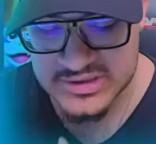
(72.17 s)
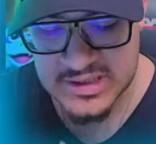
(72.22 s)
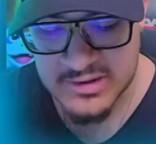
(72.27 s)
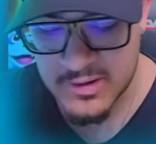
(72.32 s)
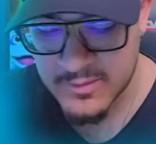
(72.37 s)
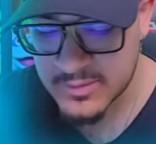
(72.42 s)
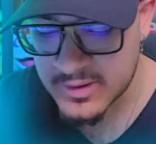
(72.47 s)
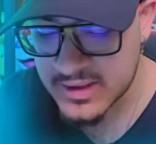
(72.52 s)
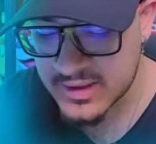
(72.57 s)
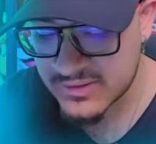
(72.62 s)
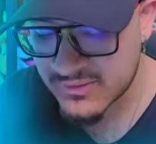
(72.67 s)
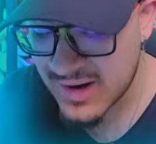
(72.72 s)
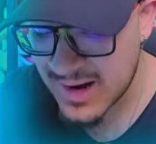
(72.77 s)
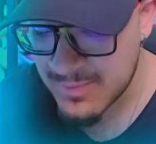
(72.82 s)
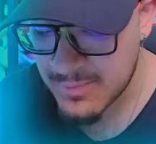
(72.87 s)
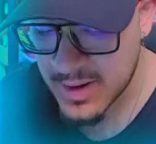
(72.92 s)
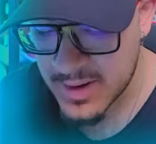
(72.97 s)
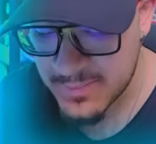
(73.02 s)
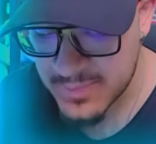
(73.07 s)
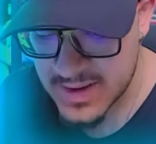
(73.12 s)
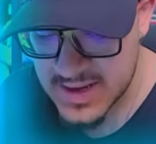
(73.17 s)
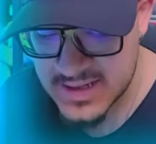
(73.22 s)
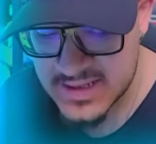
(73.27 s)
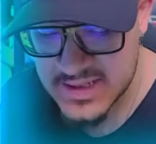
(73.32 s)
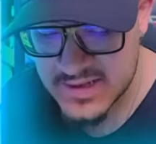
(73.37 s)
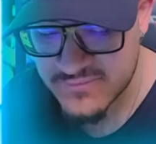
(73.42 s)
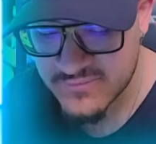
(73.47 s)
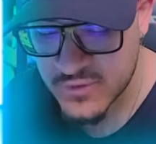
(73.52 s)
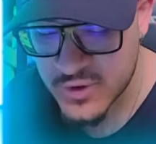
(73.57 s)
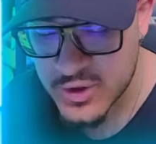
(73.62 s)
Now I'm gonna grab my pen
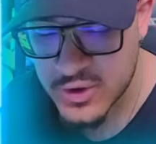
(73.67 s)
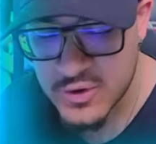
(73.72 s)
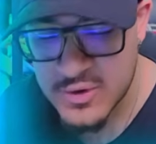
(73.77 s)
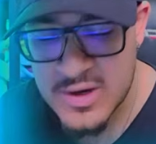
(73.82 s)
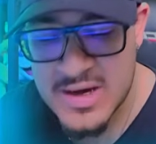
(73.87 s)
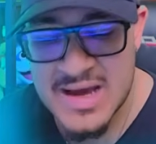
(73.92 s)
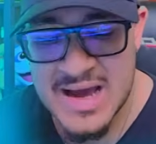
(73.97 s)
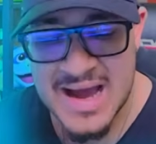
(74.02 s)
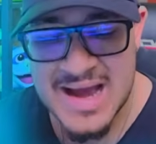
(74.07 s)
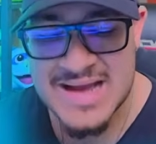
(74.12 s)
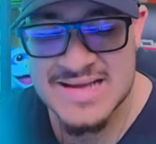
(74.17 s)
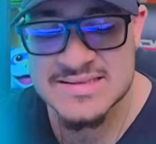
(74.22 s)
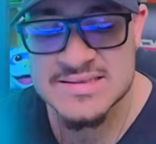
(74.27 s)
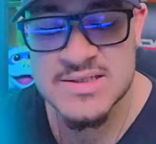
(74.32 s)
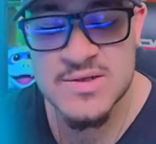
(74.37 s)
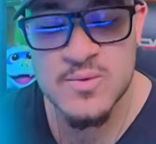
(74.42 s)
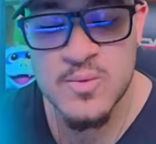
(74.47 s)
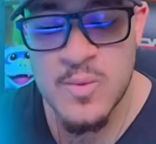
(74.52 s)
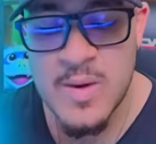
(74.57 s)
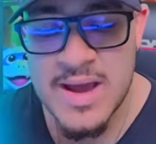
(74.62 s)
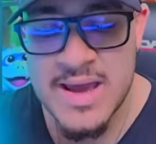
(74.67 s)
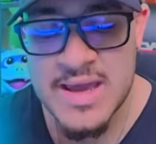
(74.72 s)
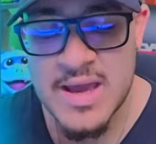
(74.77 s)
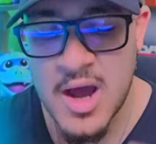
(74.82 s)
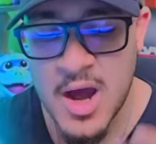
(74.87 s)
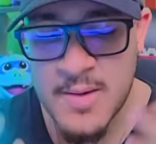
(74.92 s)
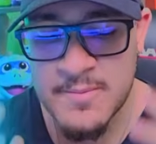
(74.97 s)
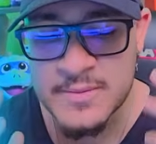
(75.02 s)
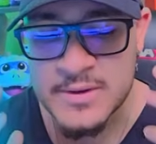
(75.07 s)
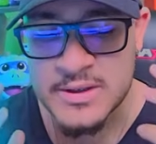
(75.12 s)
here for you, and the way
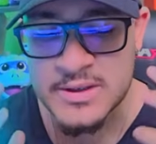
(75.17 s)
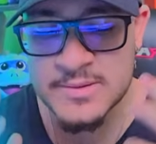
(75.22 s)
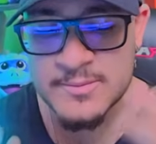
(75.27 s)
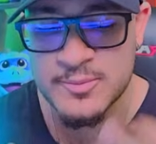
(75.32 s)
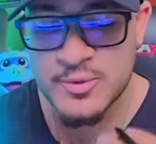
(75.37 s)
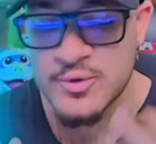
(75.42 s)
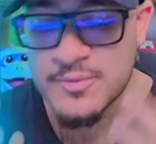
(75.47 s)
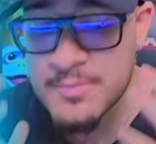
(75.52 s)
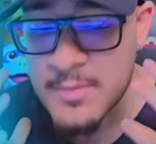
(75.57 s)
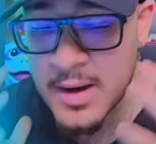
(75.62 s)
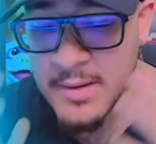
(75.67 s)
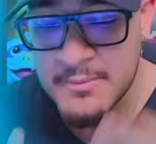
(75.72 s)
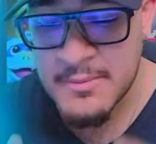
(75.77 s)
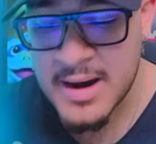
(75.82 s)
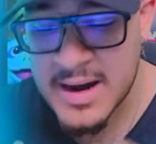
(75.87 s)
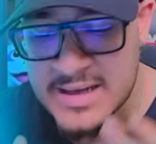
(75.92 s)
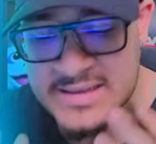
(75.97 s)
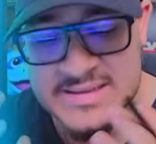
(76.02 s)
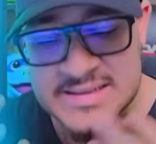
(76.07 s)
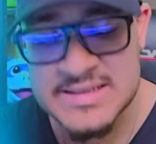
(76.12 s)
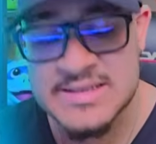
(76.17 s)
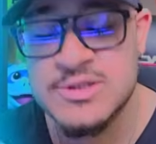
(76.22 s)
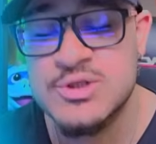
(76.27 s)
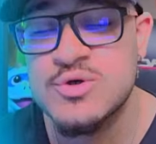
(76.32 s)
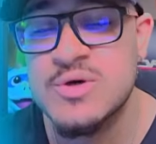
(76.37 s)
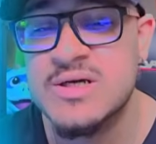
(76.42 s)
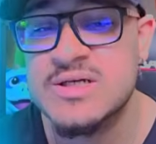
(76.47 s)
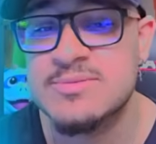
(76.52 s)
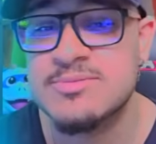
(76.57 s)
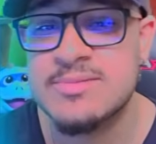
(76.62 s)
I'm gonna put my mind
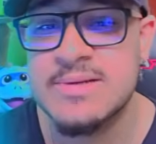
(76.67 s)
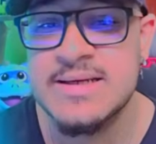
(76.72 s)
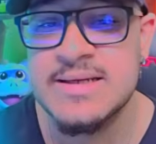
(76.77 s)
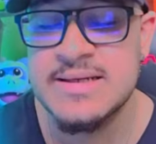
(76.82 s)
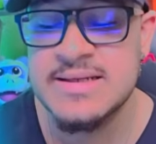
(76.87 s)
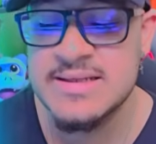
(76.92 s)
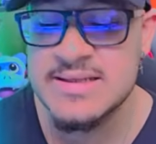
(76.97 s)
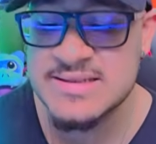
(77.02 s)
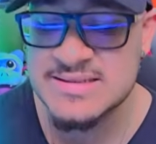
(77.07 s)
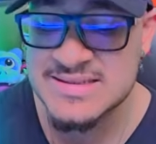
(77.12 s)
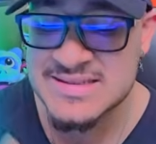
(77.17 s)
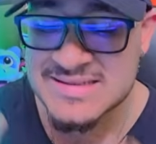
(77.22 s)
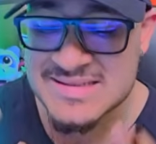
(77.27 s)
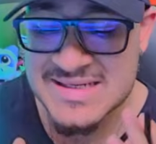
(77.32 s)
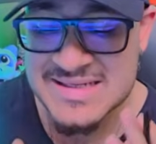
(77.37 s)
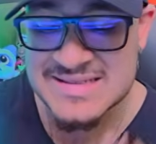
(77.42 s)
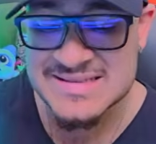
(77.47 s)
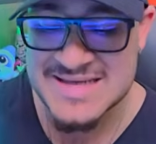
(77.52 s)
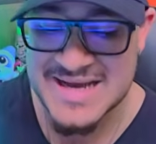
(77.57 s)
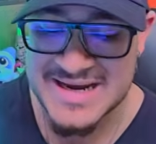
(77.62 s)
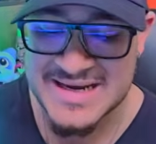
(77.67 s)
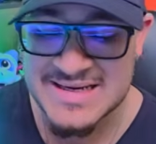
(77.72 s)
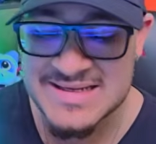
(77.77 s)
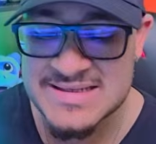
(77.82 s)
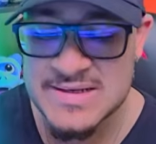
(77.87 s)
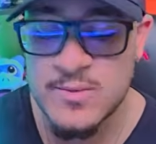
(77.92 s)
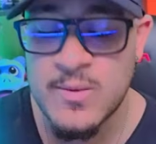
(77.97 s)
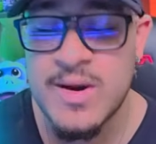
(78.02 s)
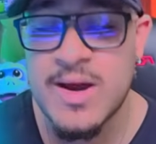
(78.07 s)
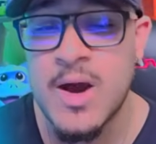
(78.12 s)
into explaining this is exactly
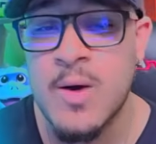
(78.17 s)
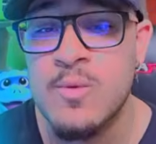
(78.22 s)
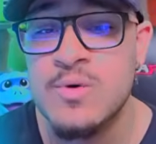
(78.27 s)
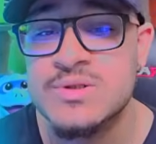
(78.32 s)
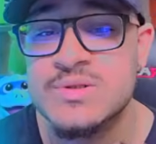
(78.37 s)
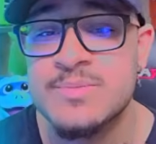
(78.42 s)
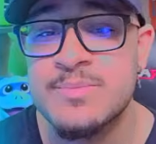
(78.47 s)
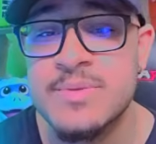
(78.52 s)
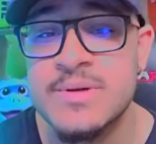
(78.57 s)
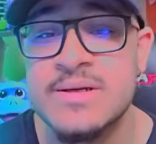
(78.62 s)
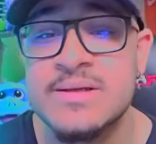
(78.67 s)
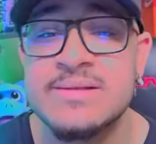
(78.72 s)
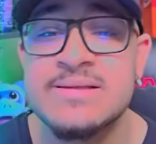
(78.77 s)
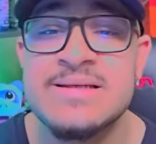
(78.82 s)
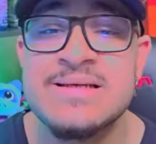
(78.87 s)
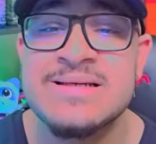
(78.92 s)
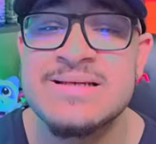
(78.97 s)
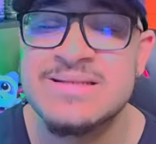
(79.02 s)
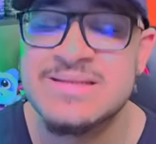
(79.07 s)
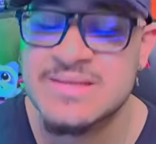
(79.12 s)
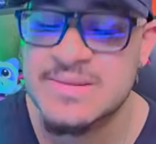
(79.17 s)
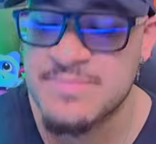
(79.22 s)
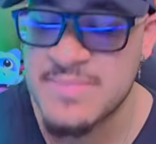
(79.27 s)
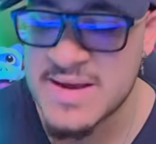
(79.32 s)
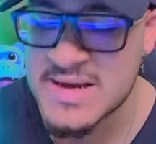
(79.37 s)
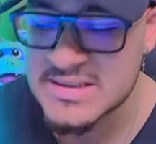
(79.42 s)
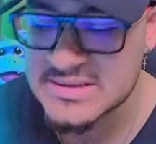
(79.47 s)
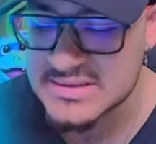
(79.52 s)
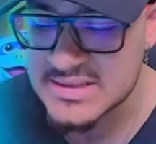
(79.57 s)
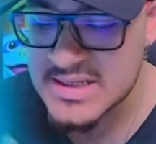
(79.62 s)
the way I was building the
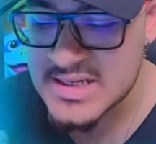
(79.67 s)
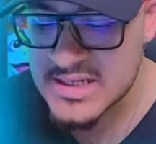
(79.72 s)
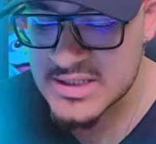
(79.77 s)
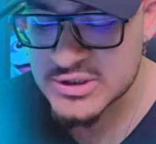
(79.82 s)
base.